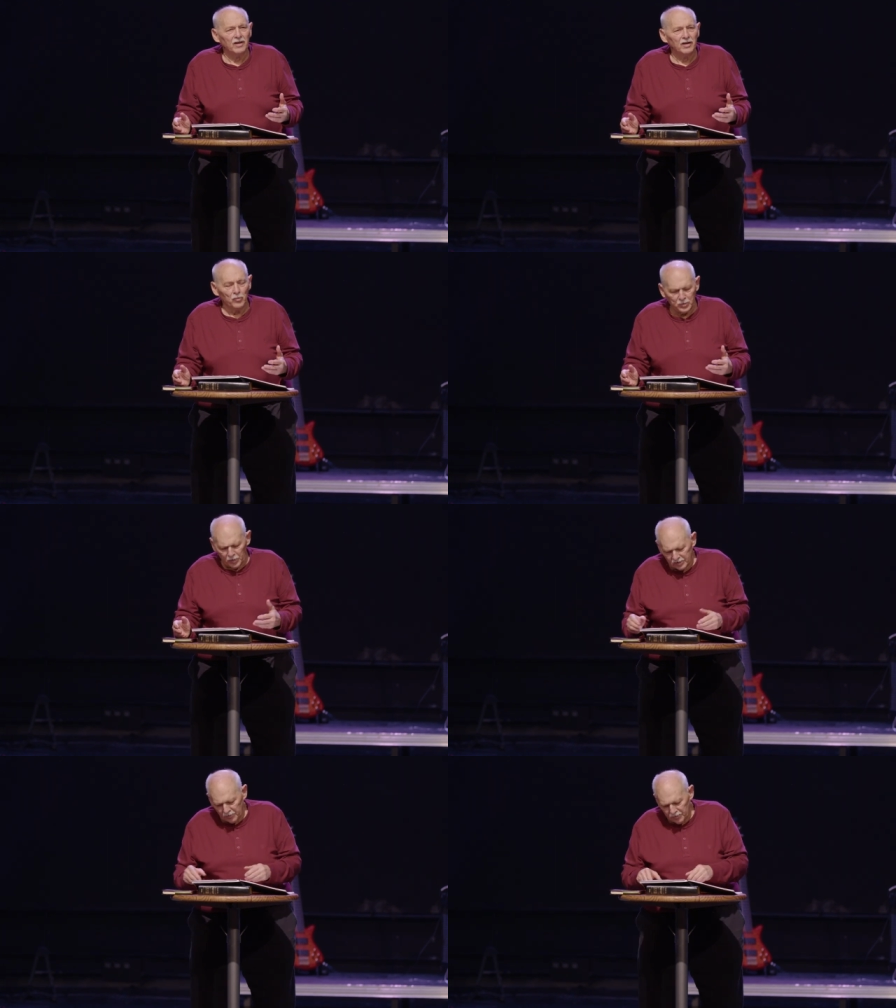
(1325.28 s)
We're
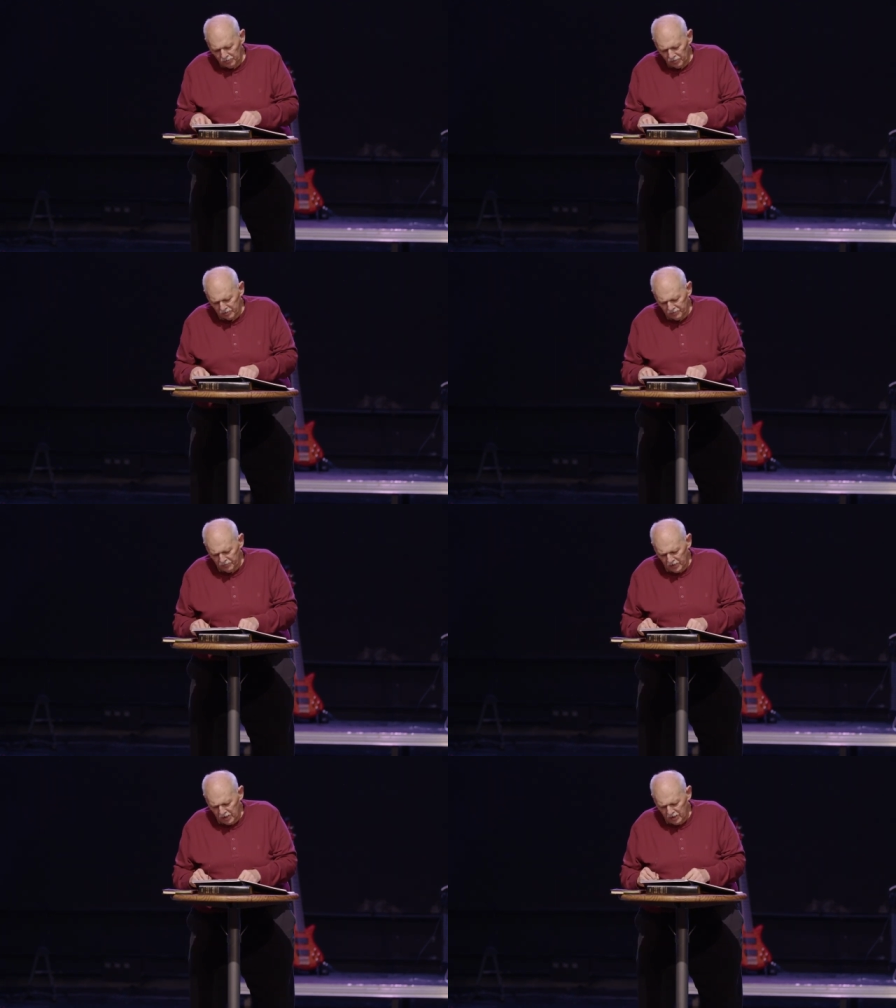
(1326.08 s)
spending time with the Lord.
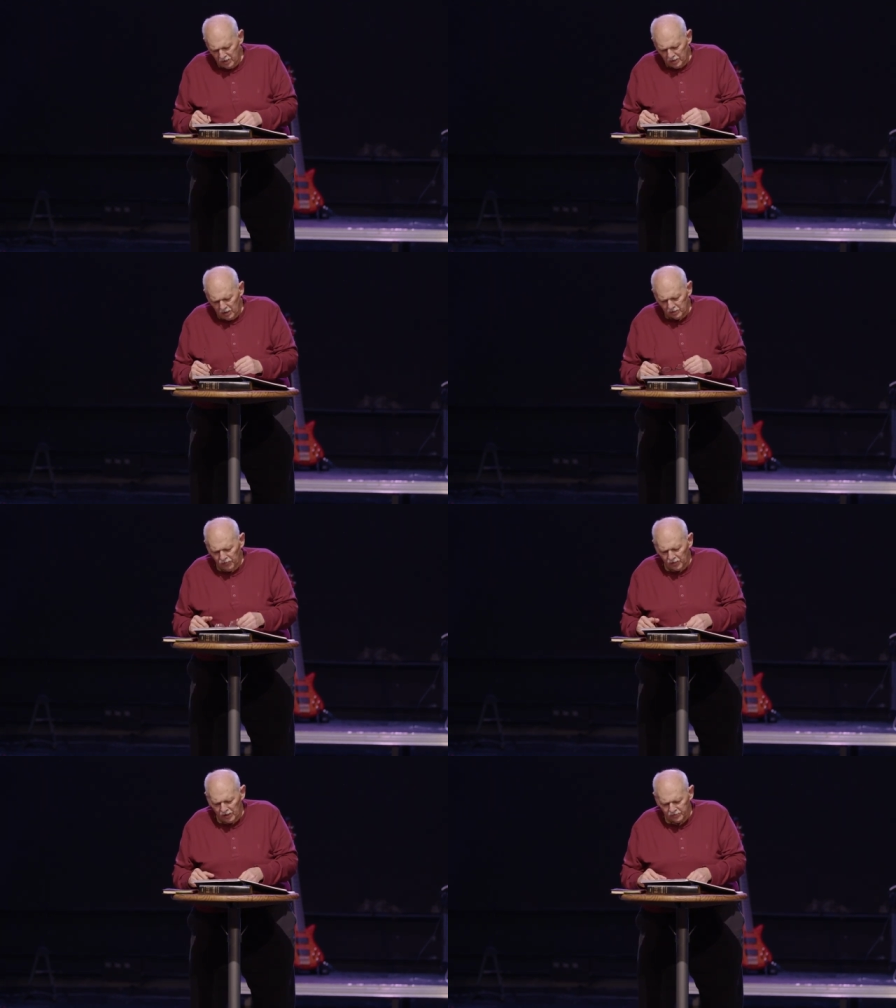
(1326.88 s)
I'll never
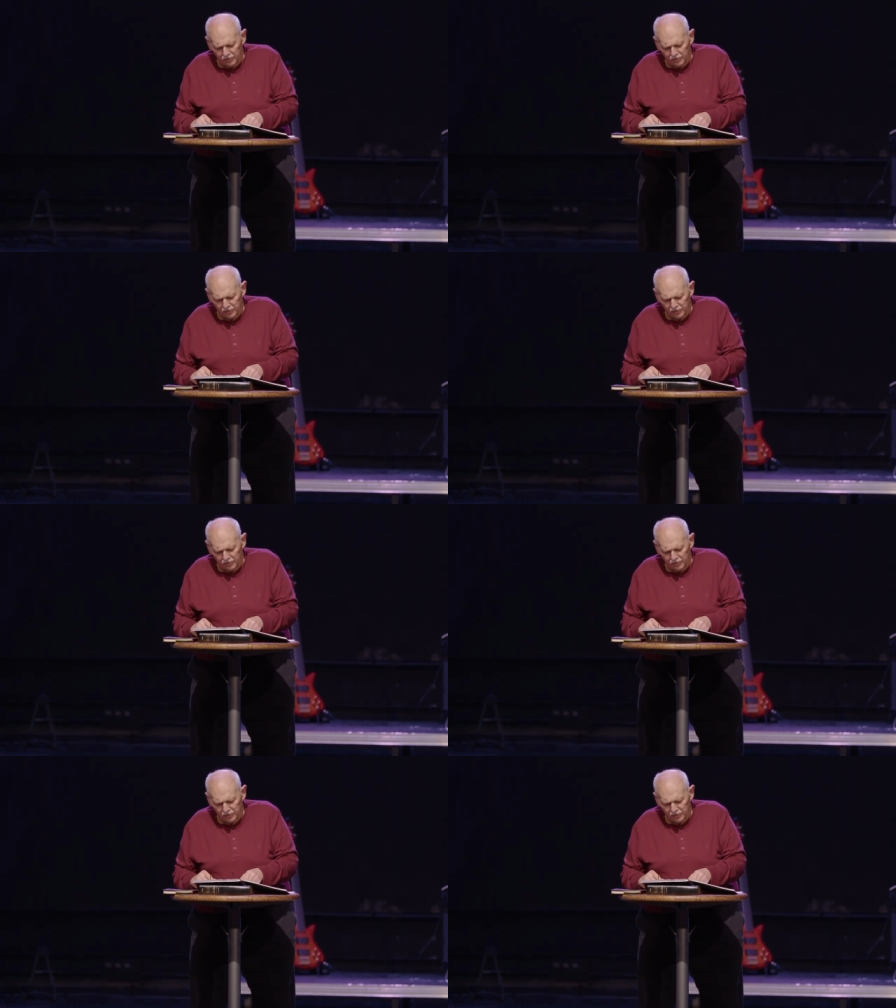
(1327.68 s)
forget